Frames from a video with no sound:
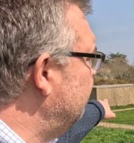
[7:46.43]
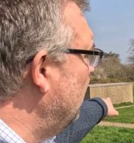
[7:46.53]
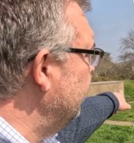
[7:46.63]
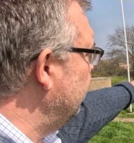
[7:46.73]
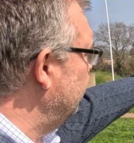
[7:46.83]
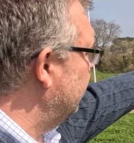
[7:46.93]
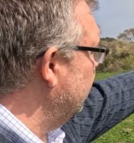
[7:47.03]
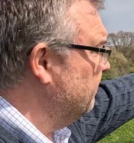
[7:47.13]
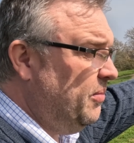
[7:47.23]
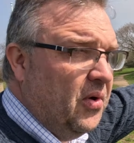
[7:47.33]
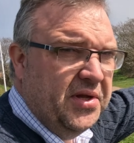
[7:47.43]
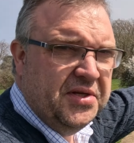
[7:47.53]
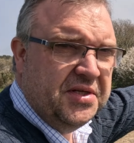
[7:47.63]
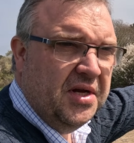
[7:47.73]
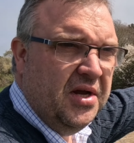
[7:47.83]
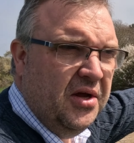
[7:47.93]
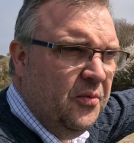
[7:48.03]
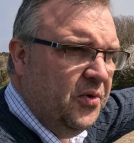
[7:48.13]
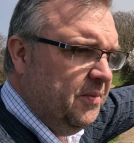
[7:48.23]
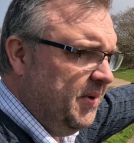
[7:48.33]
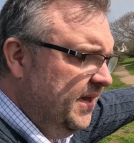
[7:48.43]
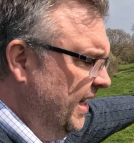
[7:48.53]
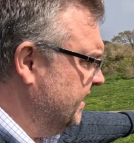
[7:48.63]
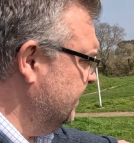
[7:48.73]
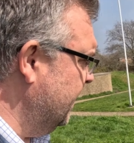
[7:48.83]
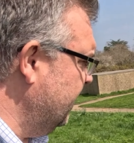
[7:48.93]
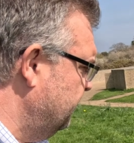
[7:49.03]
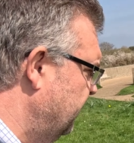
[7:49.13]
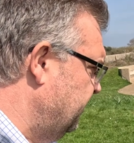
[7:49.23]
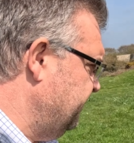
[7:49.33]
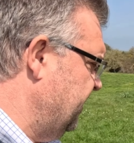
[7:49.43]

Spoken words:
point, or the gun points, would have been, the anti-aircraft